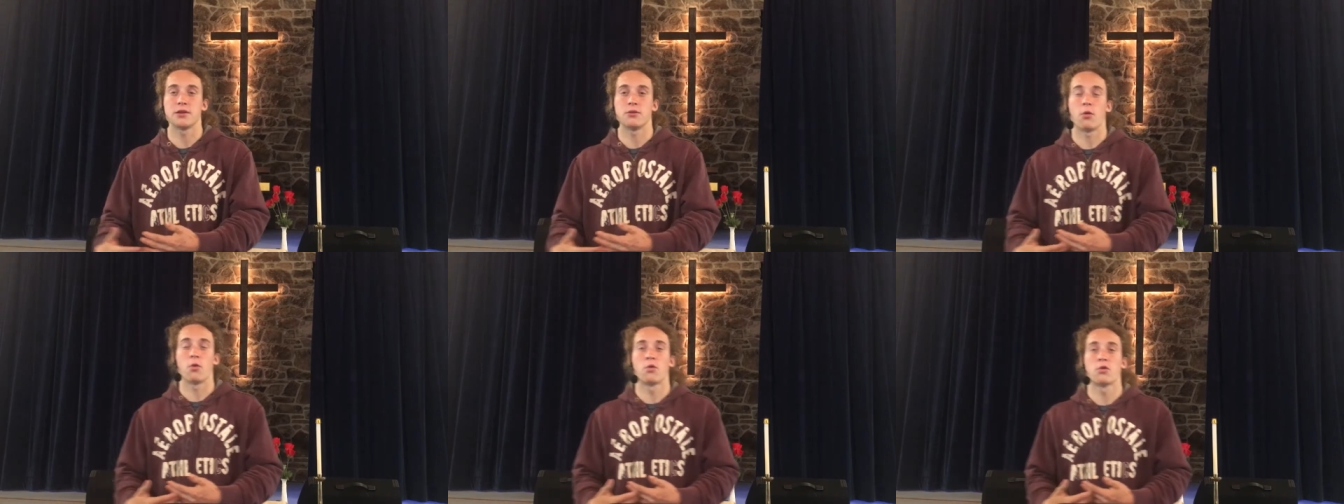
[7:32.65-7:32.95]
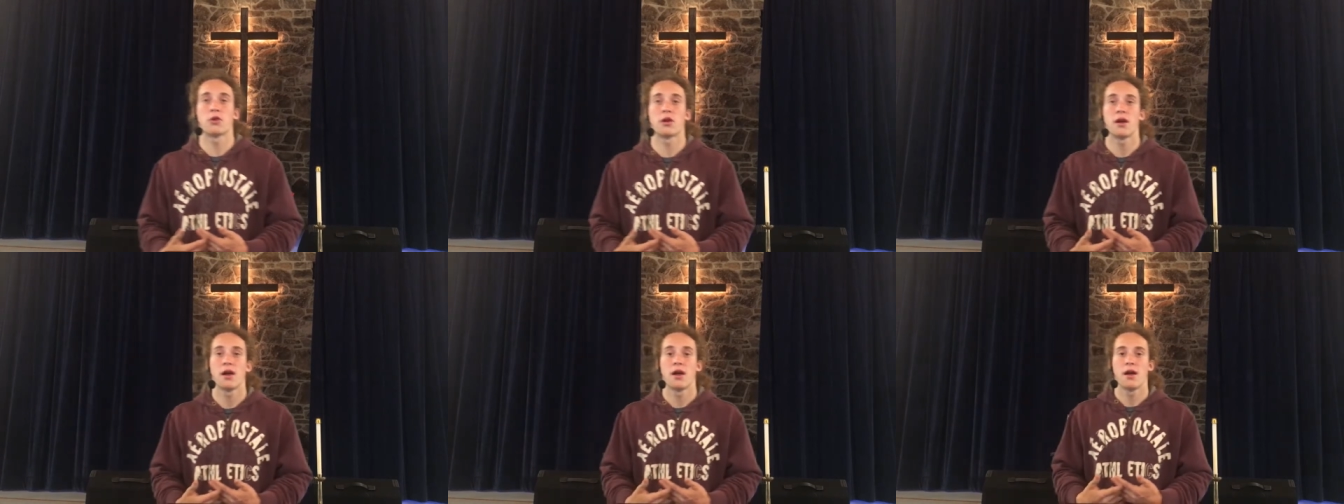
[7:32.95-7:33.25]
in
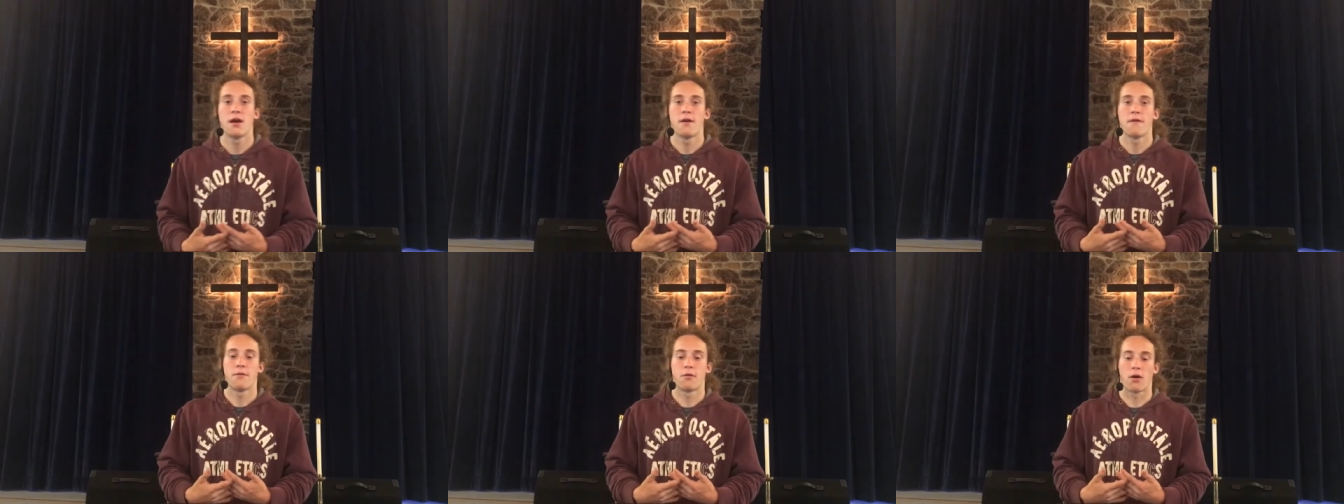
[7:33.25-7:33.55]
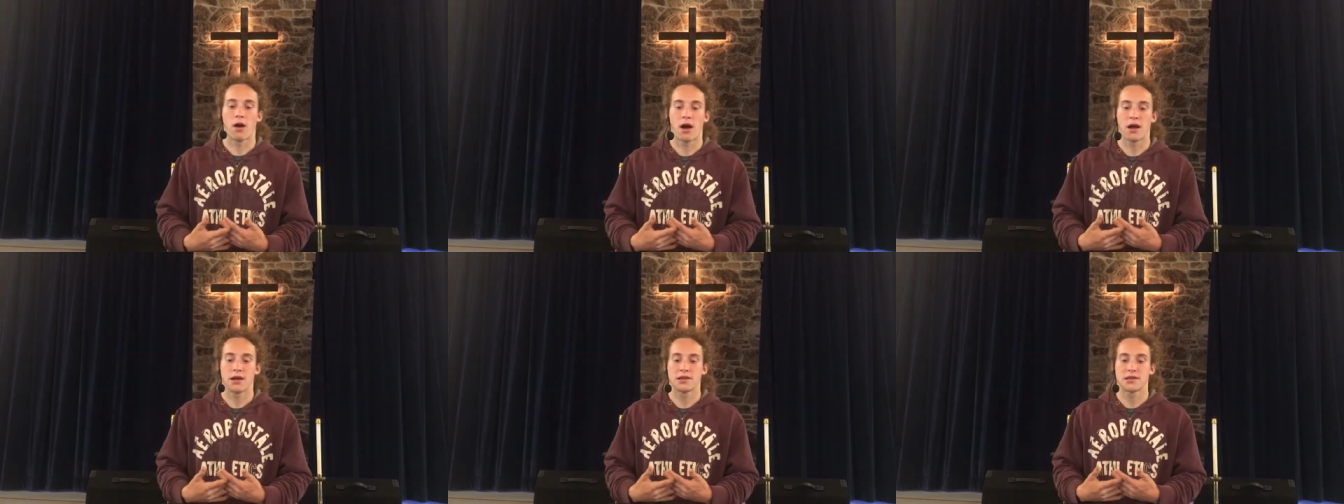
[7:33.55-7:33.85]
order
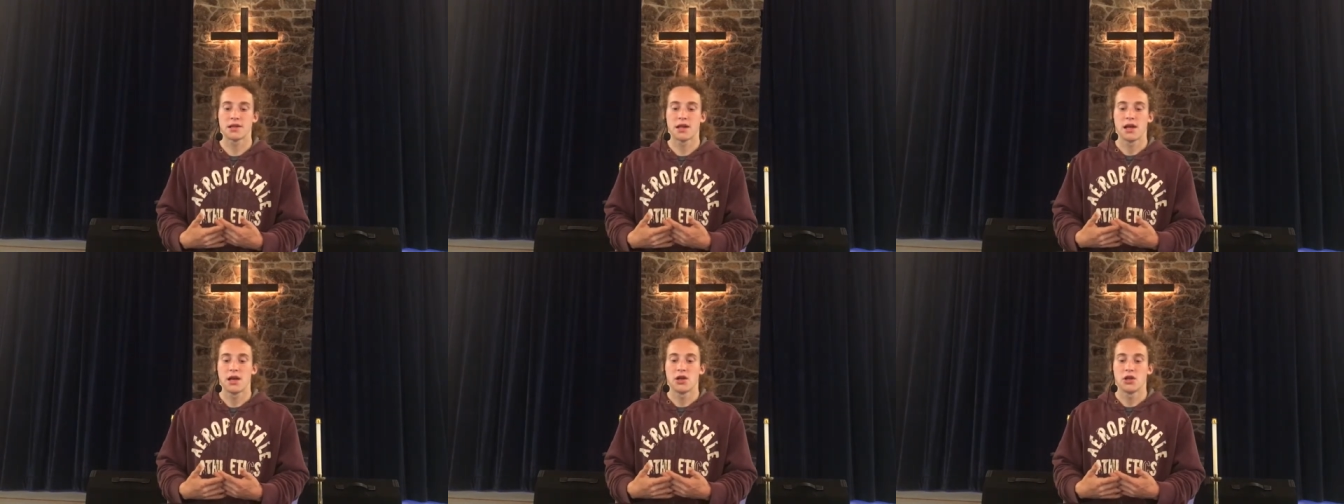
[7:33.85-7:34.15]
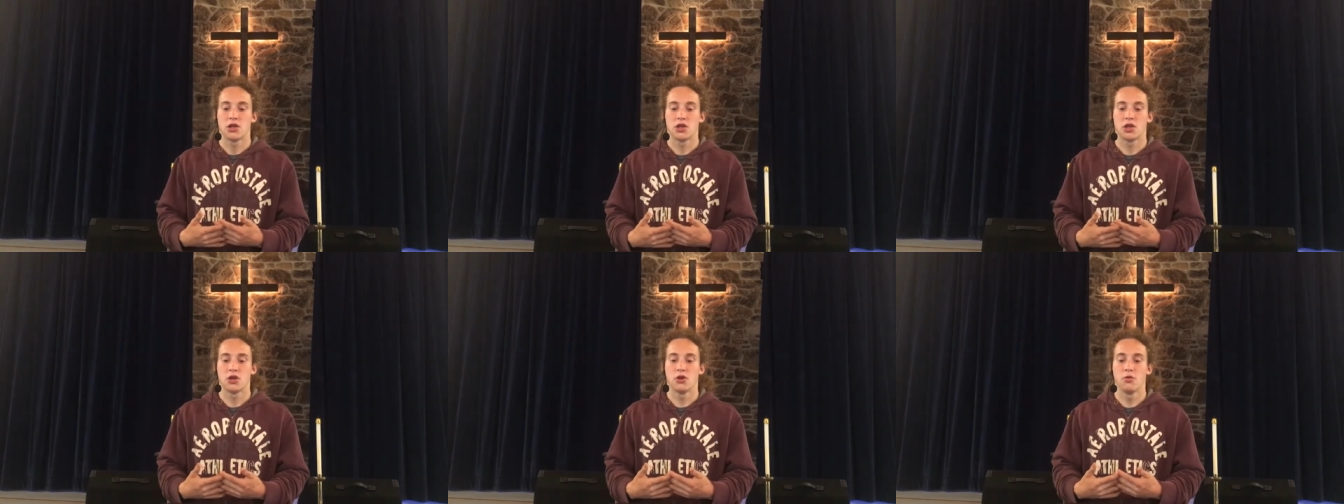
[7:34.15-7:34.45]
for us
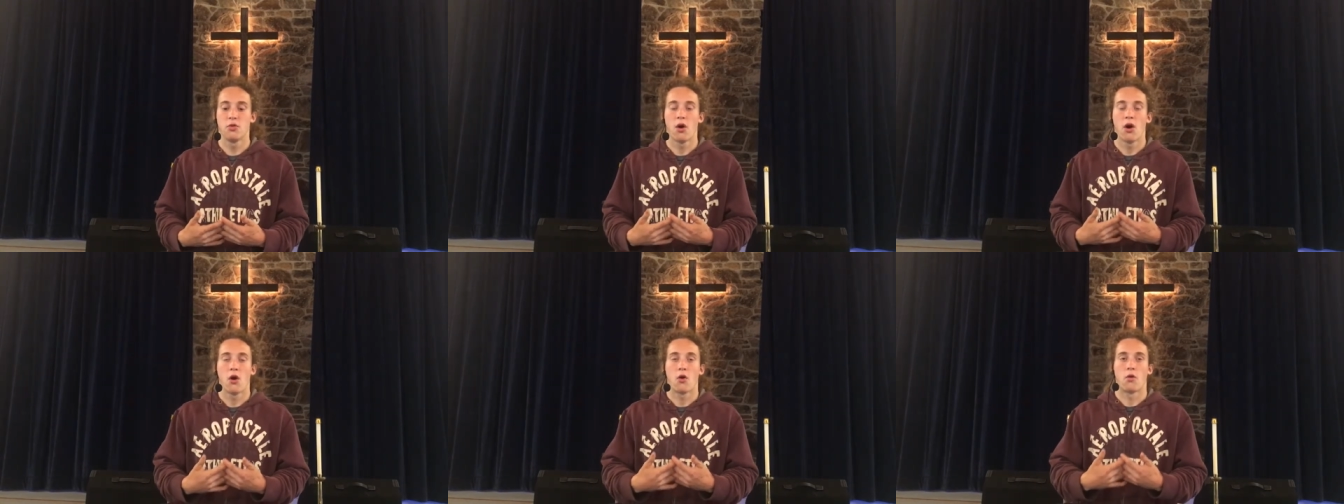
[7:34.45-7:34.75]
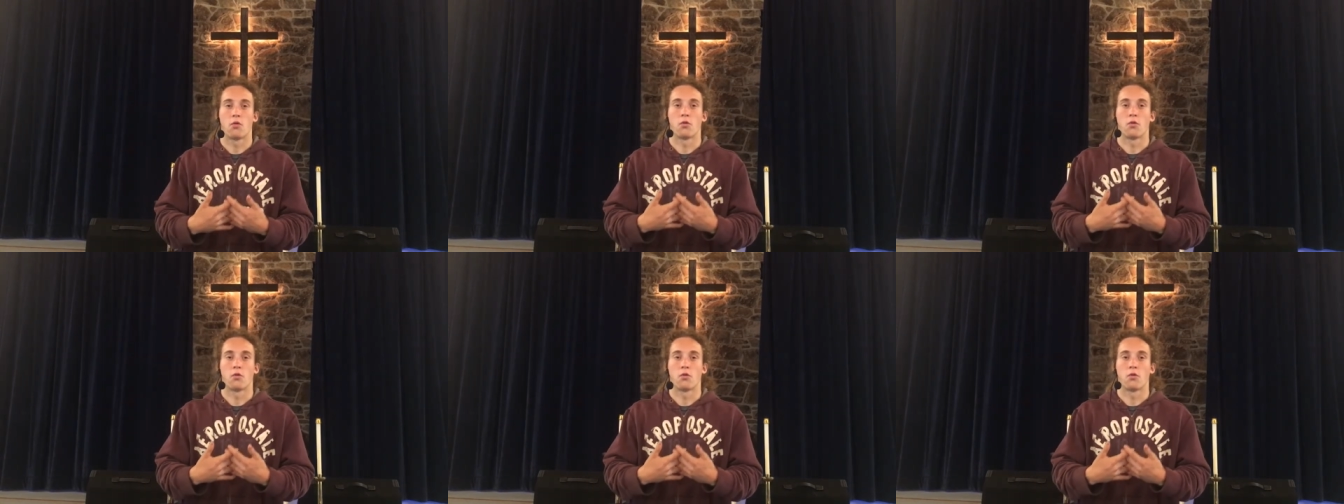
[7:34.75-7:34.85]
to